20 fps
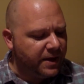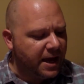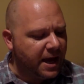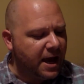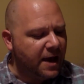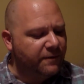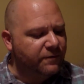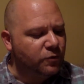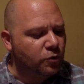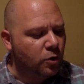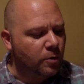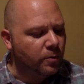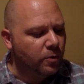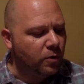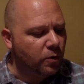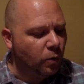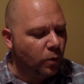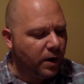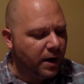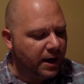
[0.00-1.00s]
"They have no
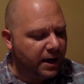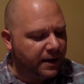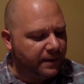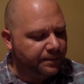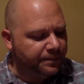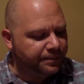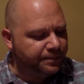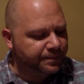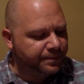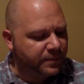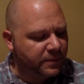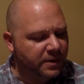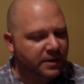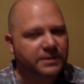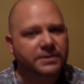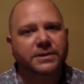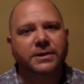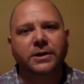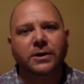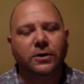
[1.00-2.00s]
more wine."
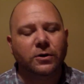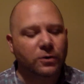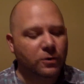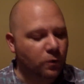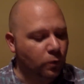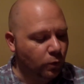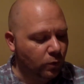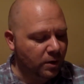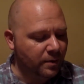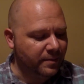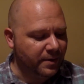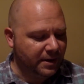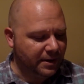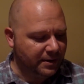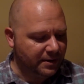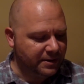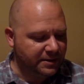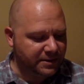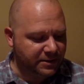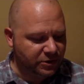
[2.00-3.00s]
"Dear
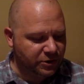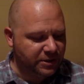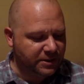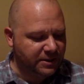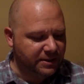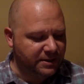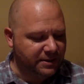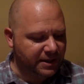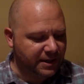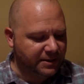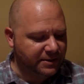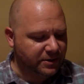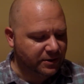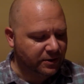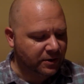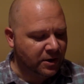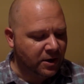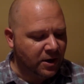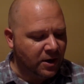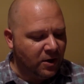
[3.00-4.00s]
woman," this is Jesus'
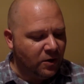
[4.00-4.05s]
answer,